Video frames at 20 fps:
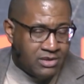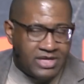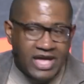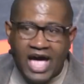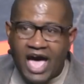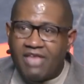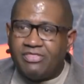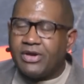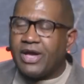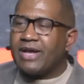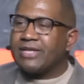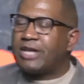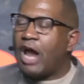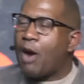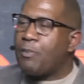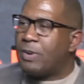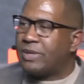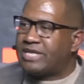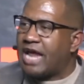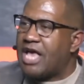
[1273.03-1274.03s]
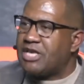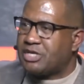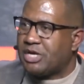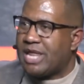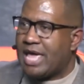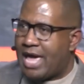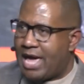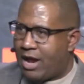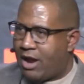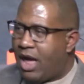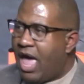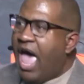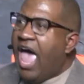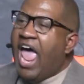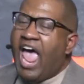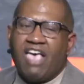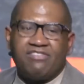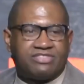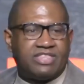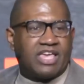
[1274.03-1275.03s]
The other interpretation here
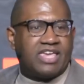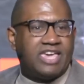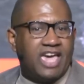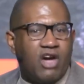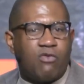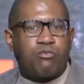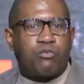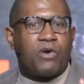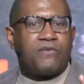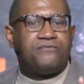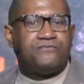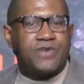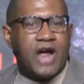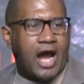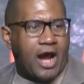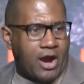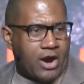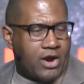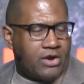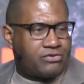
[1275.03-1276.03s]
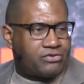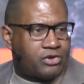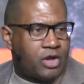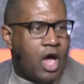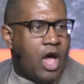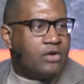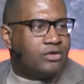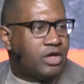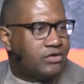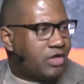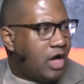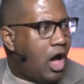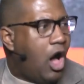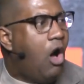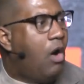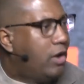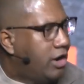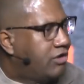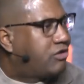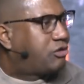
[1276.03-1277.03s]
is the gift refers to the
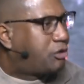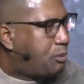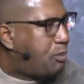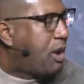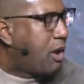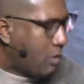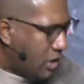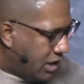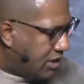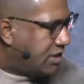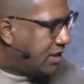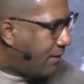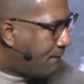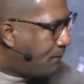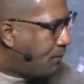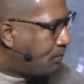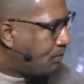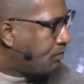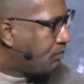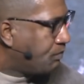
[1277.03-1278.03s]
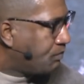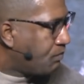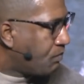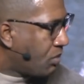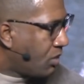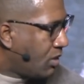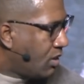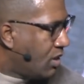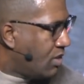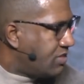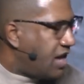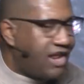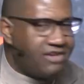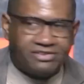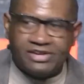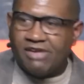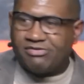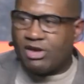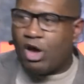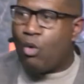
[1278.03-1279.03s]
Holy Spirit. That
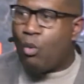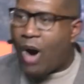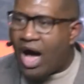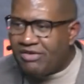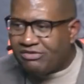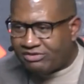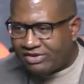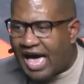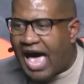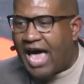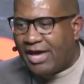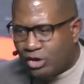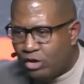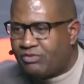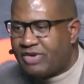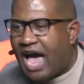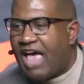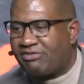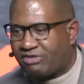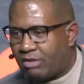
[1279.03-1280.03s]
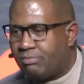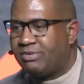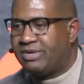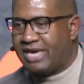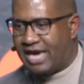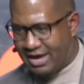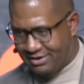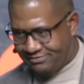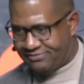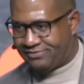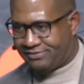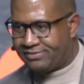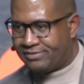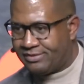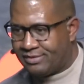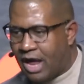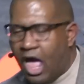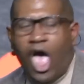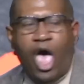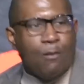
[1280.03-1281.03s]
he says on one side, you've got some gift,
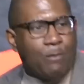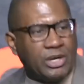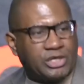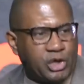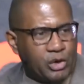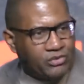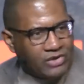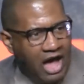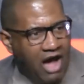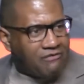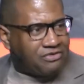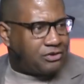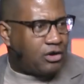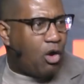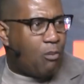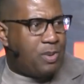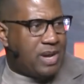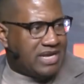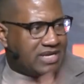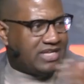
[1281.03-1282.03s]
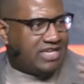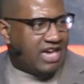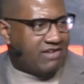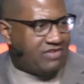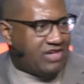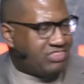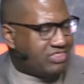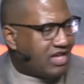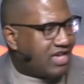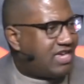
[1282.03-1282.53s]
but you've also been given